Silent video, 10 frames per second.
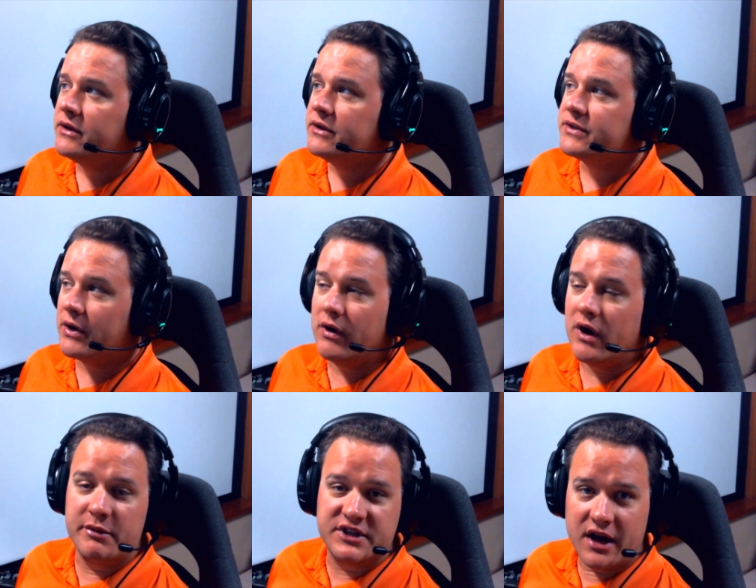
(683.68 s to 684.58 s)
So
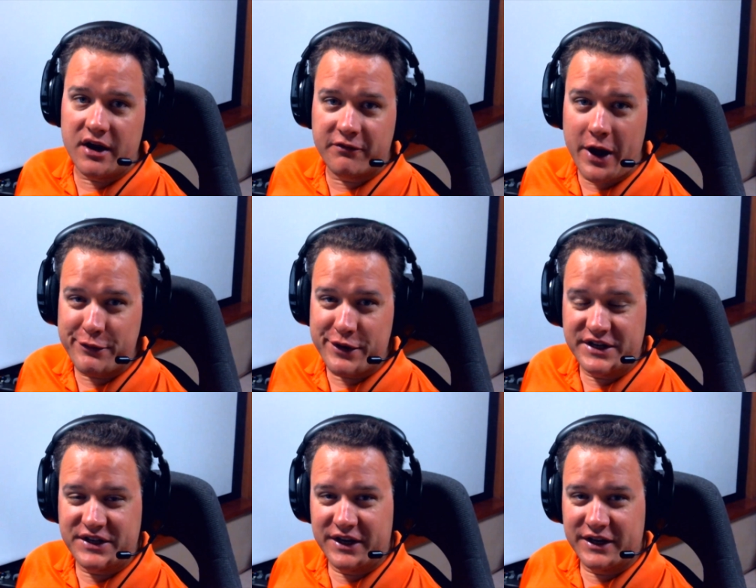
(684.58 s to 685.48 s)
I'm excited for
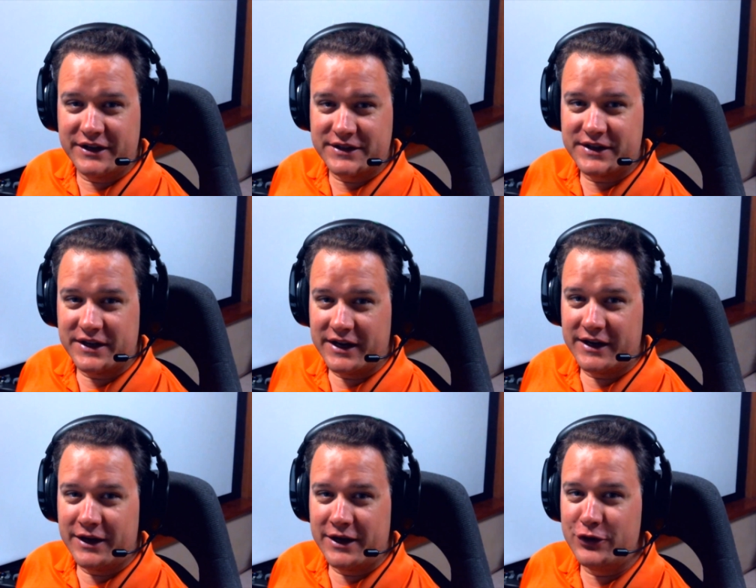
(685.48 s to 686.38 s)
iRacing's
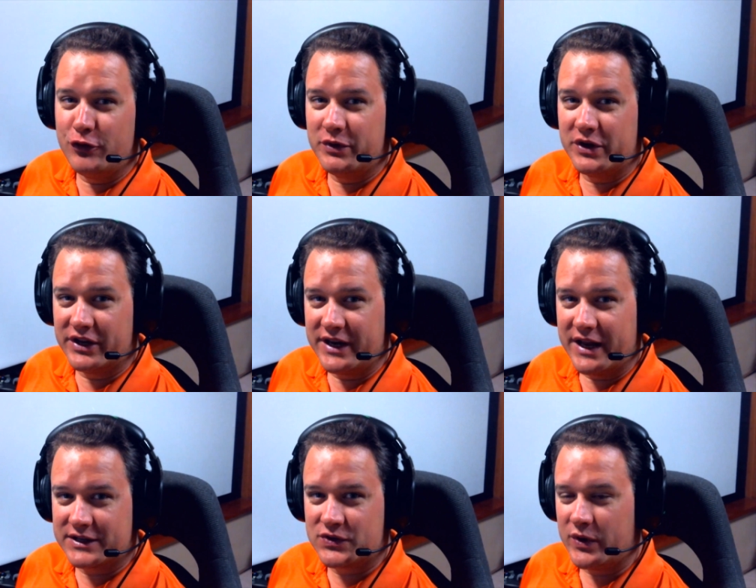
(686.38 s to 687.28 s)
new build
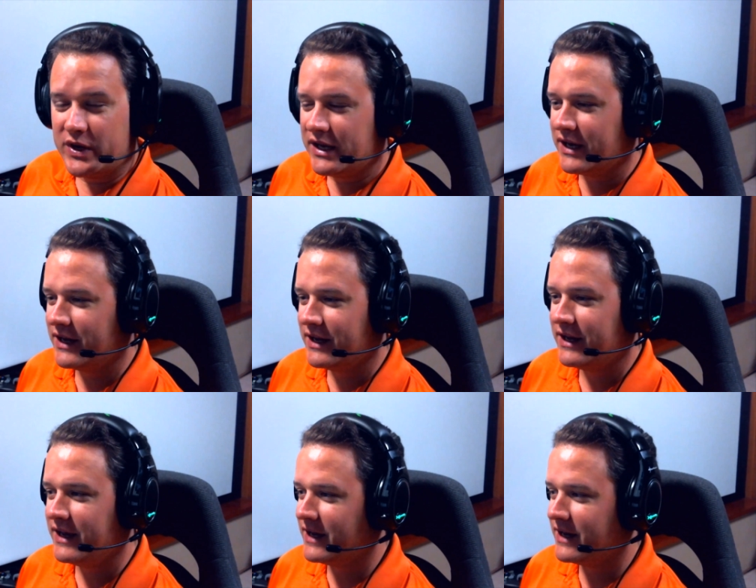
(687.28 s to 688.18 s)
next week,
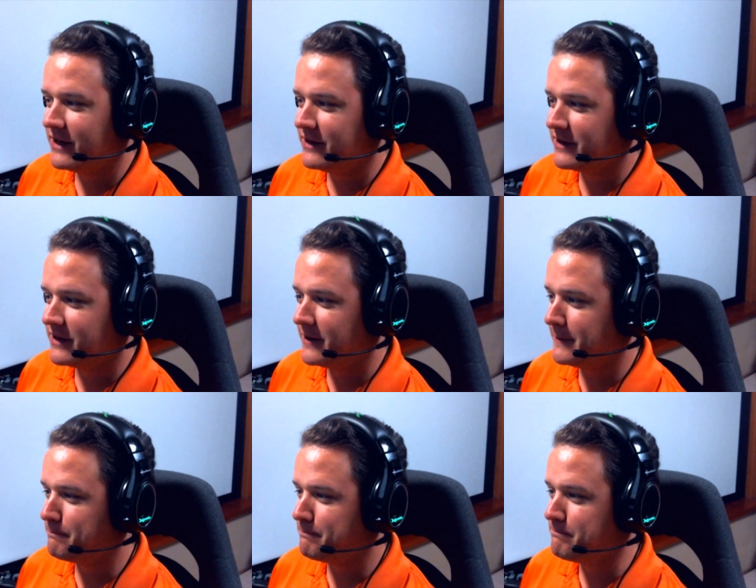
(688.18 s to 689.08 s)

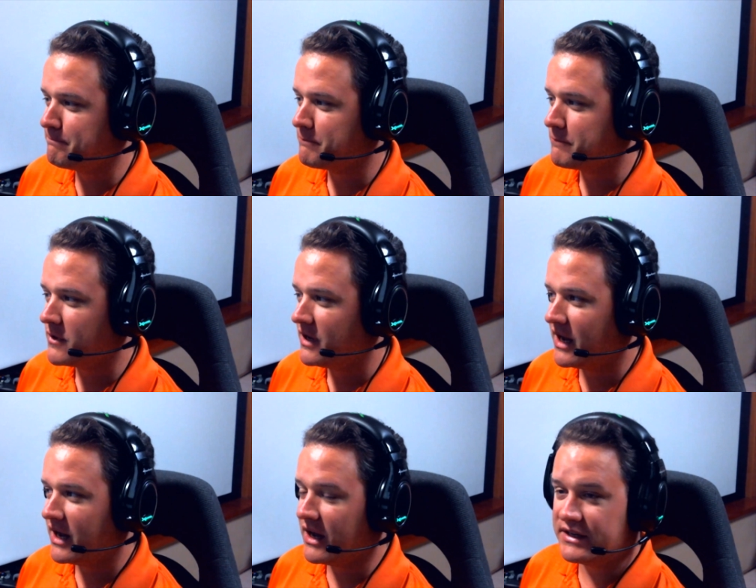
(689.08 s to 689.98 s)
and
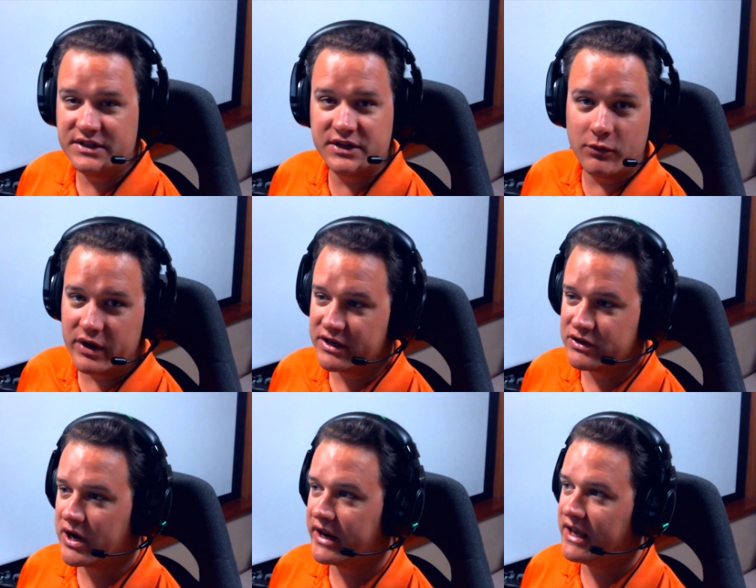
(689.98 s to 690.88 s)
I still want to
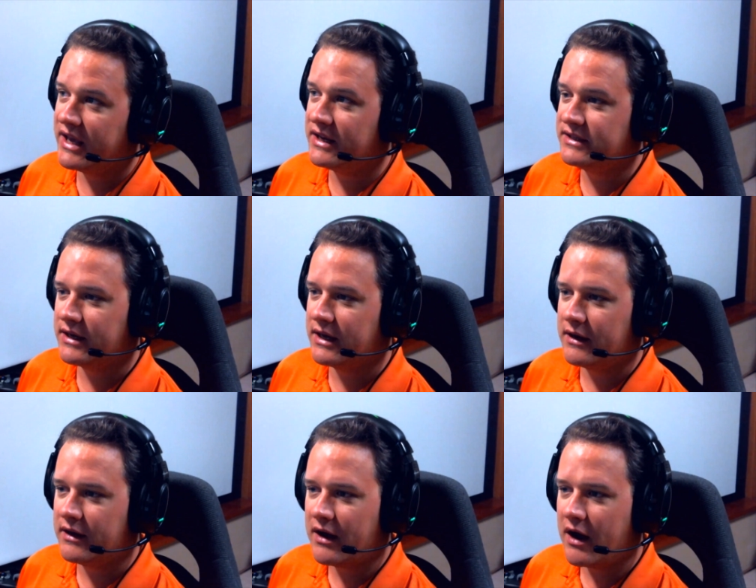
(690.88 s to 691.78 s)
try to get
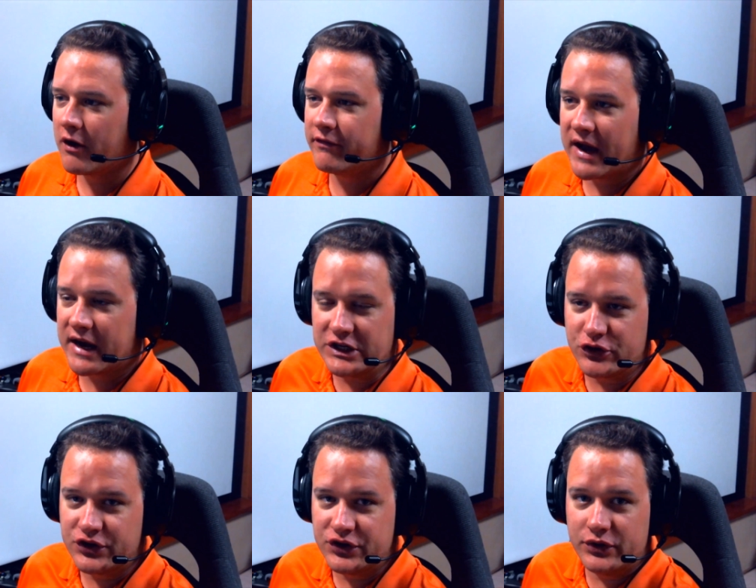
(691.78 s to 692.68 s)
R-Factor
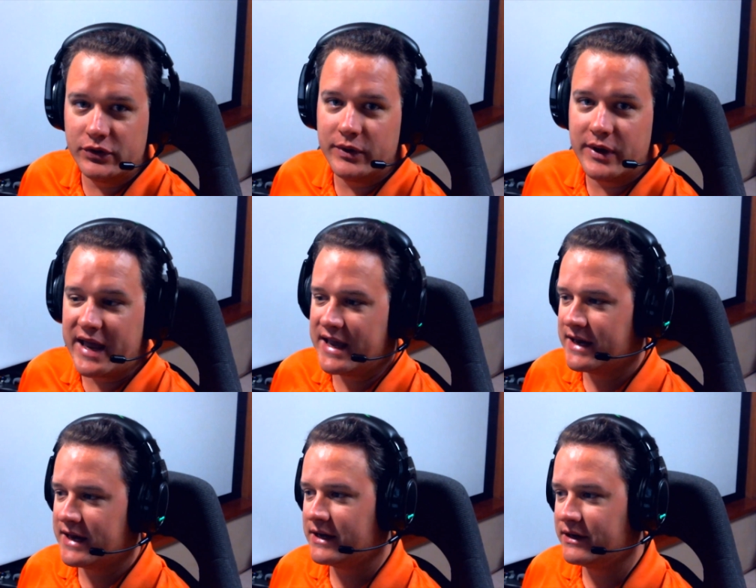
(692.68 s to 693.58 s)
2
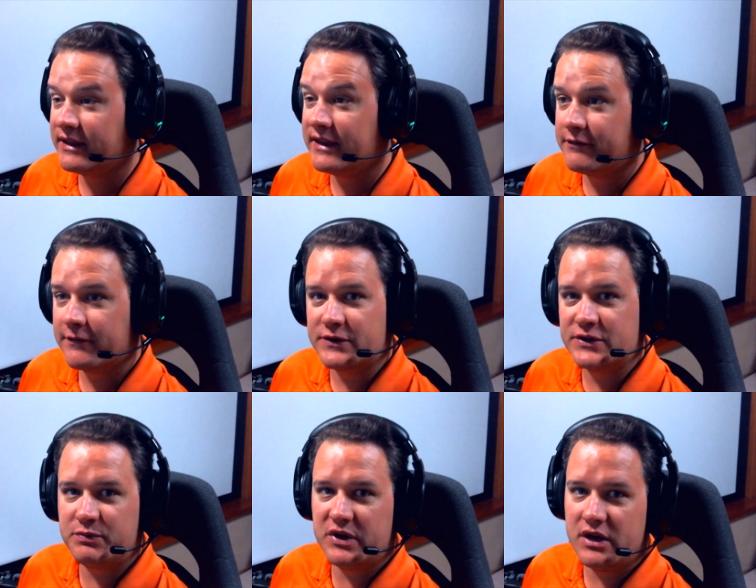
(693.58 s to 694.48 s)
and Live for
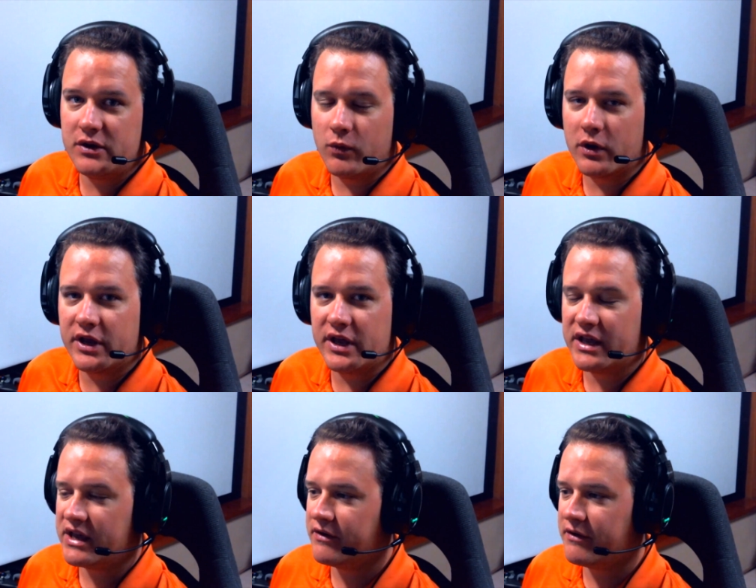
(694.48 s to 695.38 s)
Speed working
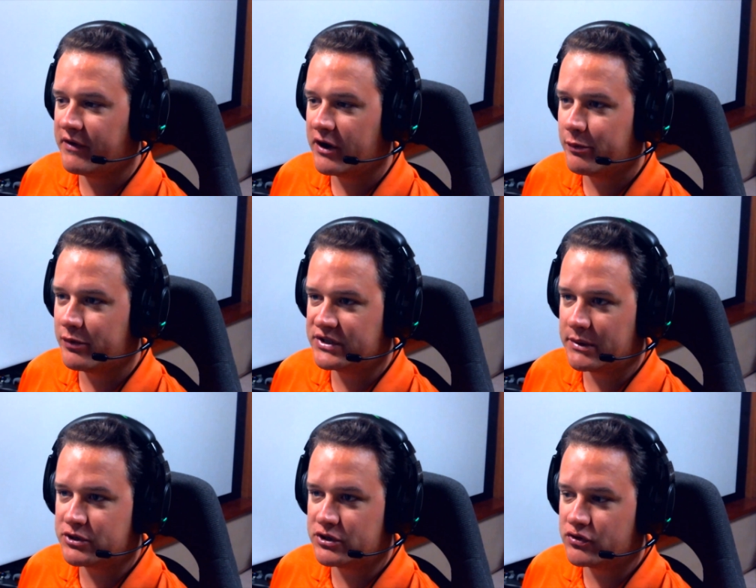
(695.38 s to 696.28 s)
in the Vario
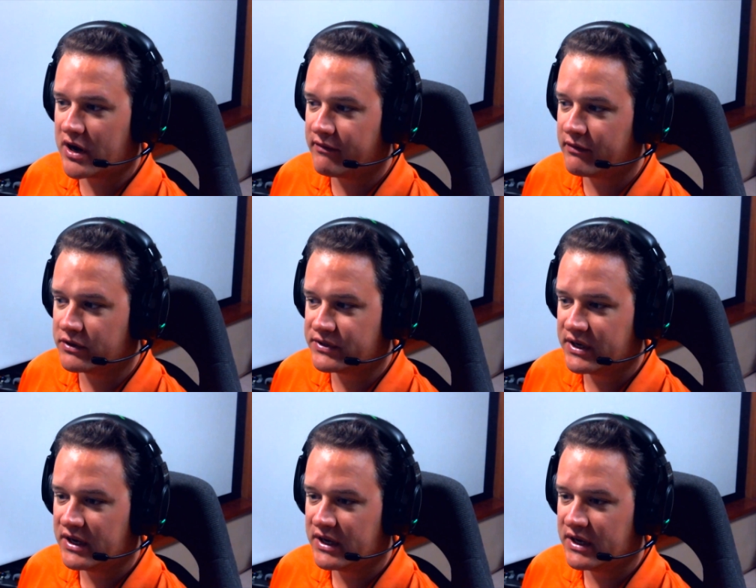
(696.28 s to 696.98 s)
Perception drivers.